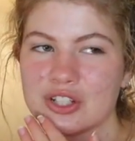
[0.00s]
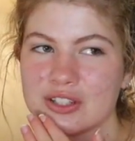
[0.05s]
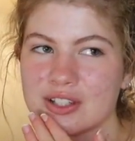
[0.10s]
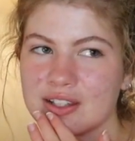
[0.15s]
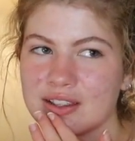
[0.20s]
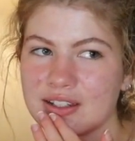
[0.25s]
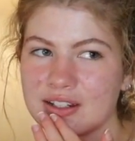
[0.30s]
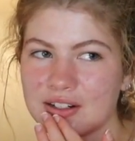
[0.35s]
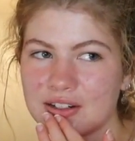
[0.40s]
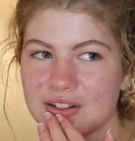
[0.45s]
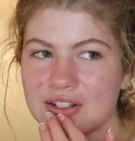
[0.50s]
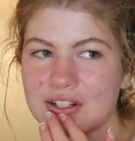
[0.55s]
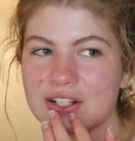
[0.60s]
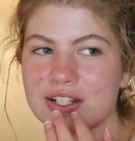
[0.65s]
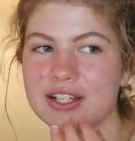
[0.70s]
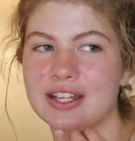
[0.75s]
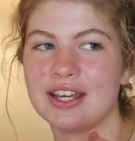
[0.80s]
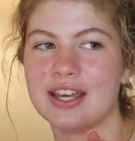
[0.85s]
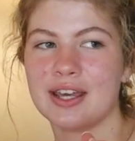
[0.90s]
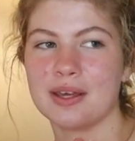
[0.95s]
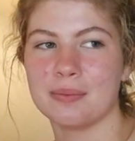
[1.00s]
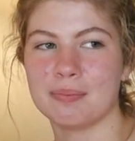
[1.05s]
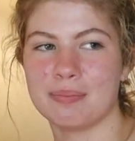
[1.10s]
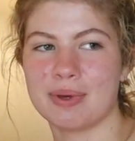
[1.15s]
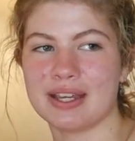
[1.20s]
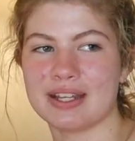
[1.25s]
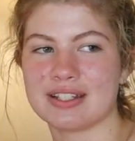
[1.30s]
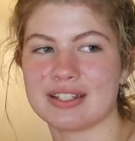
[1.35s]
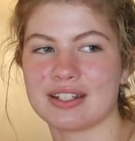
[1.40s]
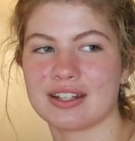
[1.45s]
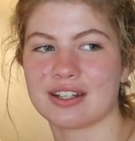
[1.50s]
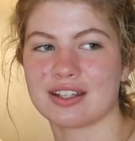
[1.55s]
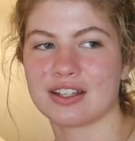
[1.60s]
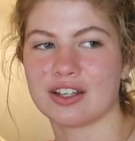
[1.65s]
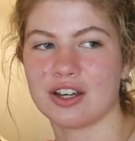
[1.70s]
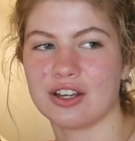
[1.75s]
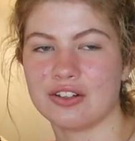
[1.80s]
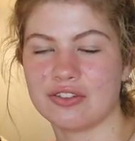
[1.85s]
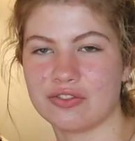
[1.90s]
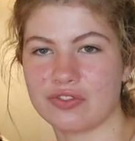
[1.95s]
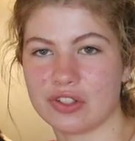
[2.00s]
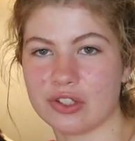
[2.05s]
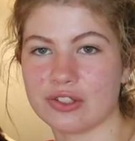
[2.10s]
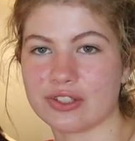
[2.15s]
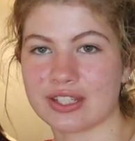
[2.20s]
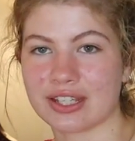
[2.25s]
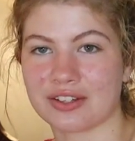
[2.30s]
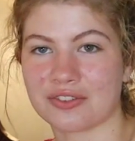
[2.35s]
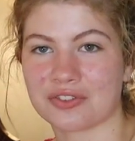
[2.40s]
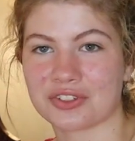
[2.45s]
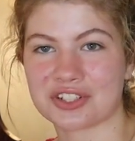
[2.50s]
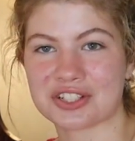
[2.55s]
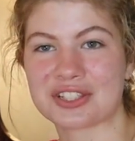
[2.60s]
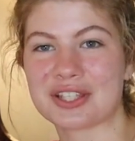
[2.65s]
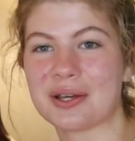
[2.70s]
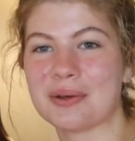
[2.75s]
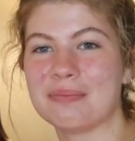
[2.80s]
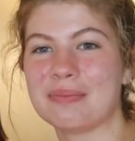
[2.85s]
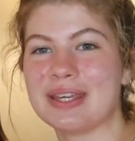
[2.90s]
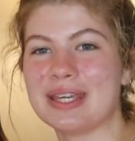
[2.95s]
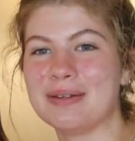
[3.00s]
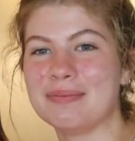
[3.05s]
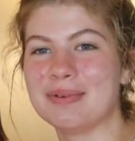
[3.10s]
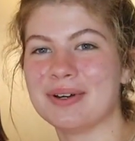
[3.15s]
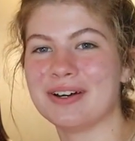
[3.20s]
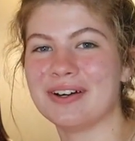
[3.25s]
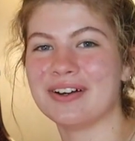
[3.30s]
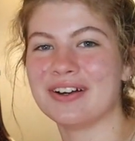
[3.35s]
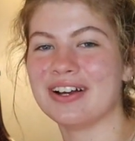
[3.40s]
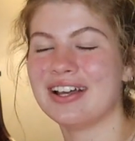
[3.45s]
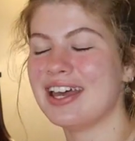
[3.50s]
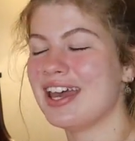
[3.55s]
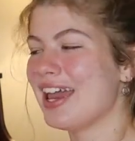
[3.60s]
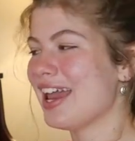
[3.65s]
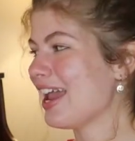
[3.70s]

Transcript: is a little bit confusing for some people.